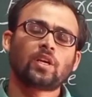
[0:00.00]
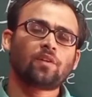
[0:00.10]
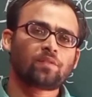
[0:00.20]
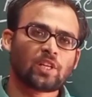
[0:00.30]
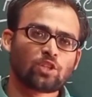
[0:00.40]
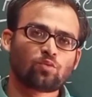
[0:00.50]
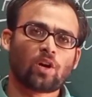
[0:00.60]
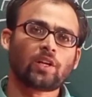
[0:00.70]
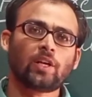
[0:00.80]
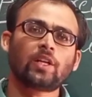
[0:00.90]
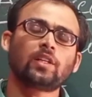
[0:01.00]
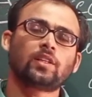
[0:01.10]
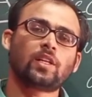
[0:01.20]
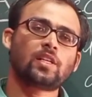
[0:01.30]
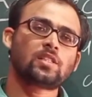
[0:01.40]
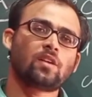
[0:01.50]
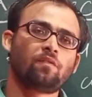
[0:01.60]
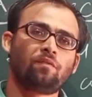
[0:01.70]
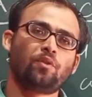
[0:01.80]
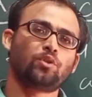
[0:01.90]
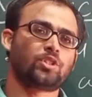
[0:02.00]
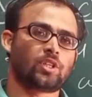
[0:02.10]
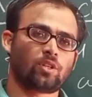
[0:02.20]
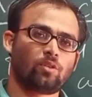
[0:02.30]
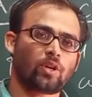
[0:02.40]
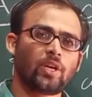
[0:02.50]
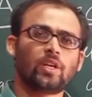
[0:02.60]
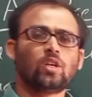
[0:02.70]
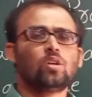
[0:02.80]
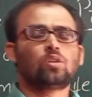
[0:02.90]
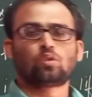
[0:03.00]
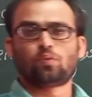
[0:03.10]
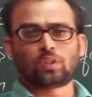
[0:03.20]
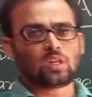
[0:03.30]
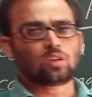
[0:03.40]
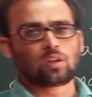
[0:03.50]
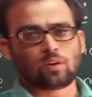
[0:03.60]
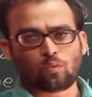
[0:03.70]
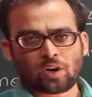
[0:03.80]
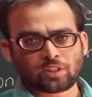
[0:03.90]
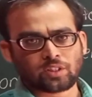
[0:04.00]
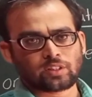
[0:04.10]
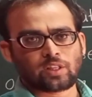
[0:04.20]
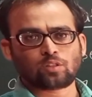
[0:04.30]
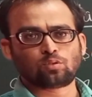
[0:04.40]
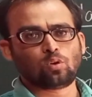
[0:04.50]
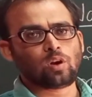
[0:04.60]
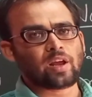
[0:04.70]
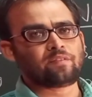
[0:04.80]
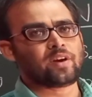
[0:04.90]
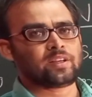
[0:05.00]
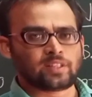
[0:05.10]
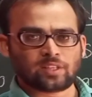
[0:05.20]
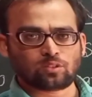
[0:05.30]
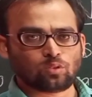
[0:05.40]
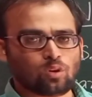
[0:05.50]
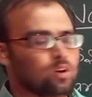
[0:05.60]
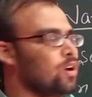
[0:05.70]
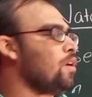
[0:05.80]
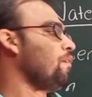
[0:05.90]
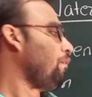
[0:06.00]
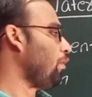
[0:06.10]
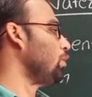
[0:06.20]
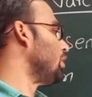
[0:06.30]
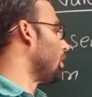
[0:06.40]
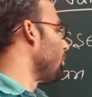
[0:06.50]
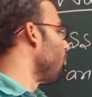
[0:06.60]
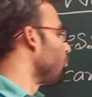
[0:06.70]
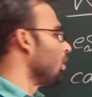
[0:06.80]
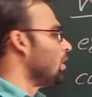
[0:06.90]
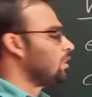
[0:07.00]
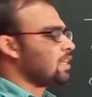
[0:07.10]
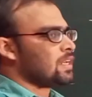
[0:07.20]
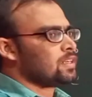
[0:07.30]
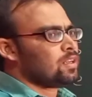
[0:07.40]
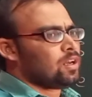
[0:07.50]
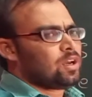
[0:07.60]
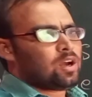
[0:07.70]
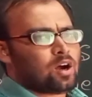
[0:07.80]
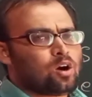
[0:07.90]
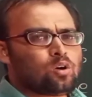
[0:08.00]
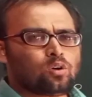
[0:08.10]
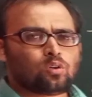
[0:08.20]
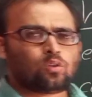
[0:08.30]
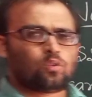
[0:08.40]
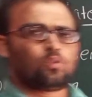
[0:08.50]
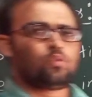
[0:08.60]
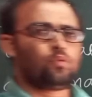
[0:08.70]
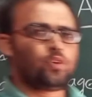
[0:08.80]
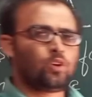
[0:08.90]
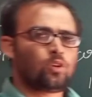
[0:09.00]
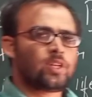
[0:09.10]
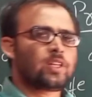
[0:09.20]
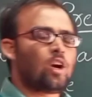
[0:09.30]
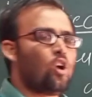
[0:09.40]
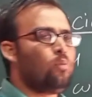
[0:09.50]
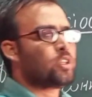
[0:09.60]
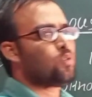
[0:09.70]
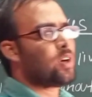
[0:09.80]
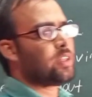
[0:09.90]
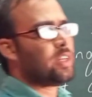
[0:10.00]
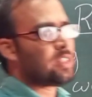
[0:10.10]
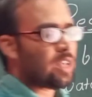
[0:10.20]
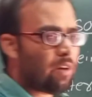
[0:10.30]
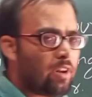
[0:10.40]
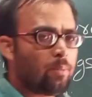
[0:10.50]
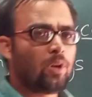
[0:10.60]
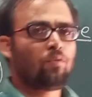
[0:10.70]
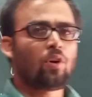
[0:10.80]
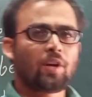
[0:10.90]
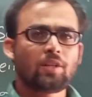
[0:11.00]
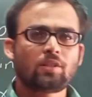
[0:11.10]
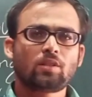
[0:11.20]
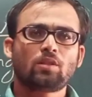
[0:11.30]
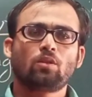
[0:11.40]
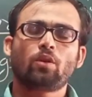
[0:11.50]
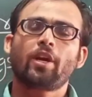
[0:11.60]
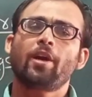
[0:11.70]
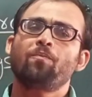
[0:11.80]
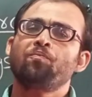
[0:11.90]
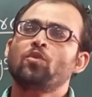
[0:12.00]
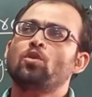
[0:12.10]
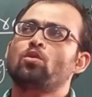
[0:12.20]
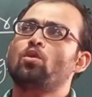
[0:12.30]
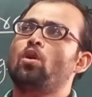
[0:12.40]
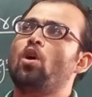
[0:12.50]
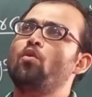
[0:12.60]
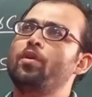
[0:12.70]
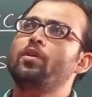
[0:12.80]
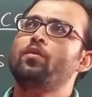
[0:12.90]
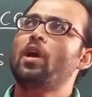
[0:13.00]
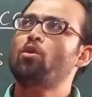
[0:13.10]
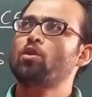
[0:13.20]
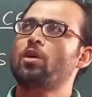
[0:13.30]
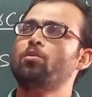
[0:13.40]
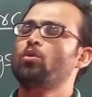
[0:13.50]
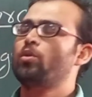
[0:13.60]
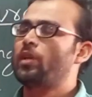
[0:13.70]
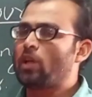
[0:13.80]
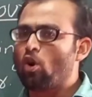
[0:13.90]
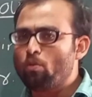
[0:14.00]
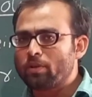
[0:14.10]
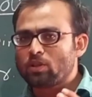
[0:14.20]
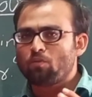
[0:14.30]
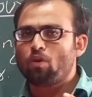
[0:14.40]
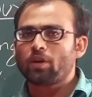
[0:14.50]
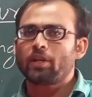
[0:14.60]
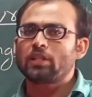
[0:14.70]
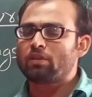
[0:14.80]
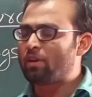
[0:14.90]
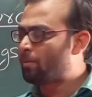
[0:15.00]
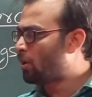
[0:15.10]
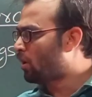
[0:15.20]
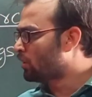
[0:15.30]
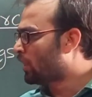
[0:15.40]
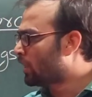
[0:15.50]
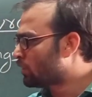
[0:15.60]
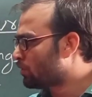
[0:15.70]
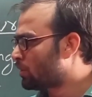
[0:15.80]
If there is water, there is future. Okay, so without water, there is no life and there is no future. Then how we know that how much water is available for us? Okay, so how we have to come to know that how much of water is available on the earth?